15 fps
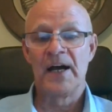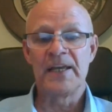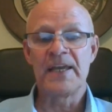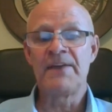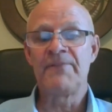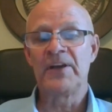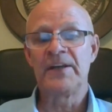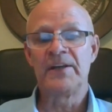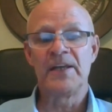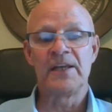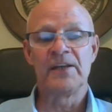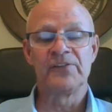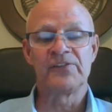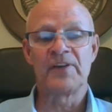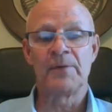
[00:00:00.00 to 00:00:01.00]
Even
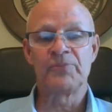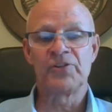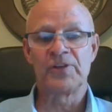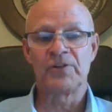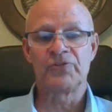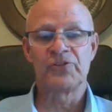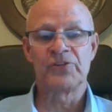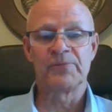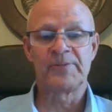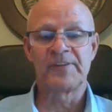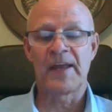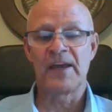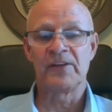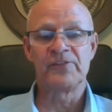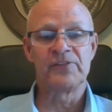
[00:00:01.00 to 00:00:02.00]
in some
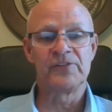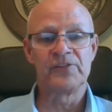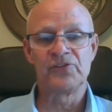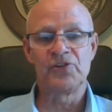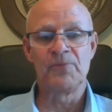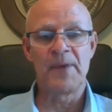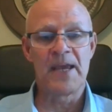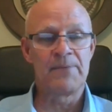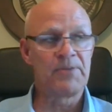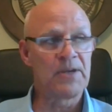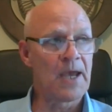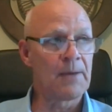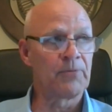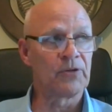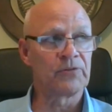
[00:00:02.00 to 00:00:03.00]
circumstances, you may be
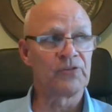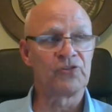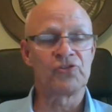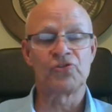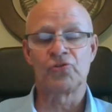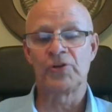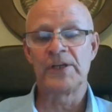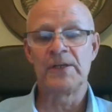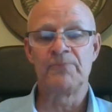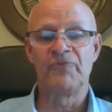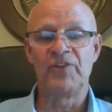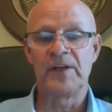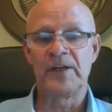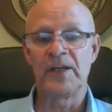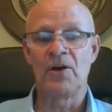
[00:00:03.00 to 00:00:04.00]
able to stream
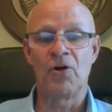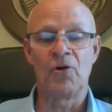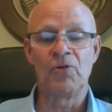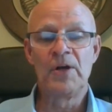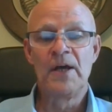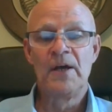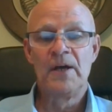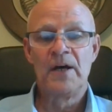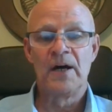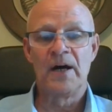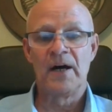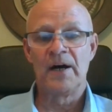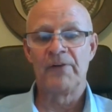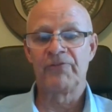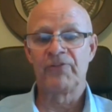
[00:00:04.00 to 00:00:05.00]
video
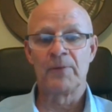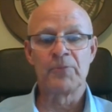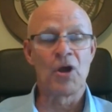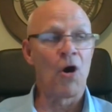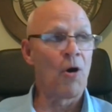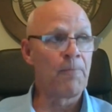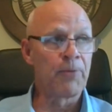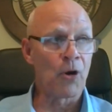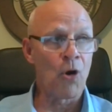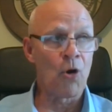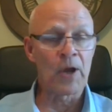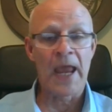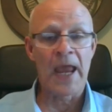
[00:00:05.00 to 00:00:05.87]
from GoPro